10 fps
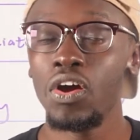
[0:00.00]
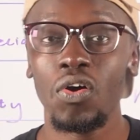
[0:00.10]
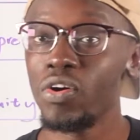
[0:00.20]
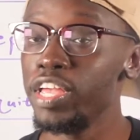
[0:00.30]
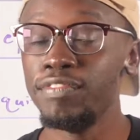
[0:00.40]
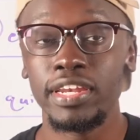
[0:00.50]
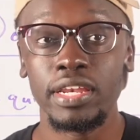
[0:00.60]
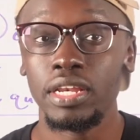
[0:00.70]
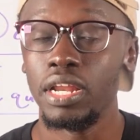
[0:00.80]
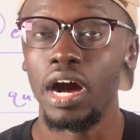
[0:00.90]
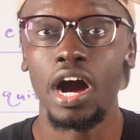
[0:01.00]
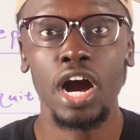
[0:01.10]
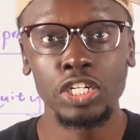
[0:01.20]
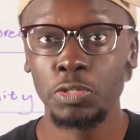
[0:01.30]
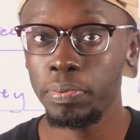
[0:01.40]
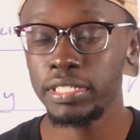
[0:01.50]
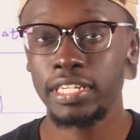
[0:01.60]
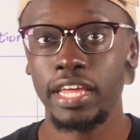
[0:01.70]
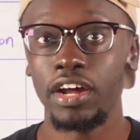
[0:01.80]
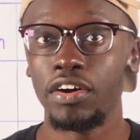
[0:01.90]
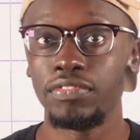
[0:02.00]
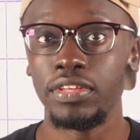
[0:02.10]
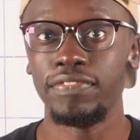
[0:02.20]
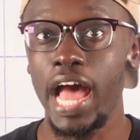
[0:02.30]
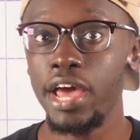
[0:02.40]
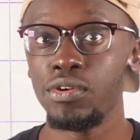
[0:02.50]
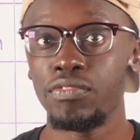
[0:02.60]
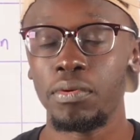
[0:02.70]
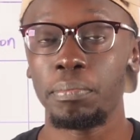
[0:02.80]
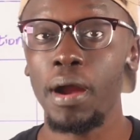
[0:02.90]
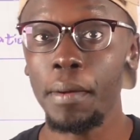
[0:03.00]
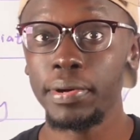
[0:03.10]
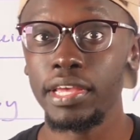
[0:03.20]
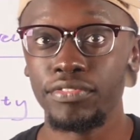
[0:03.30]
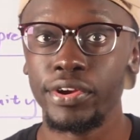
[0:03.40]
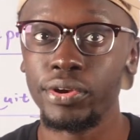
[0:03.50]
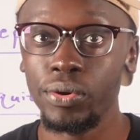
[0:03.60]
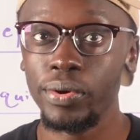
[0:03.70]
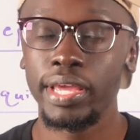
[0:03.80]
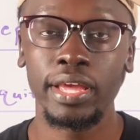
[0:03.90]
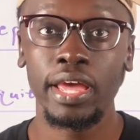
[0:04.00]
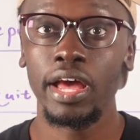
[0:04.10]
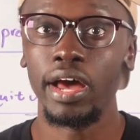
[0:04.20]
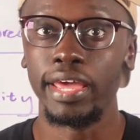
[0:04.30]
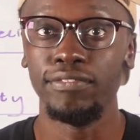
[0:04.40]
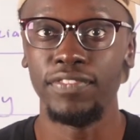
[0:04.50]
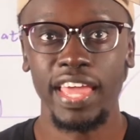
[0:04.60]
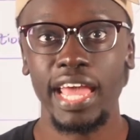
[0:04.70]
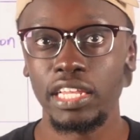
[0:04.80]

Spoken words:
or even 100% of the value of a property if you're doing a VA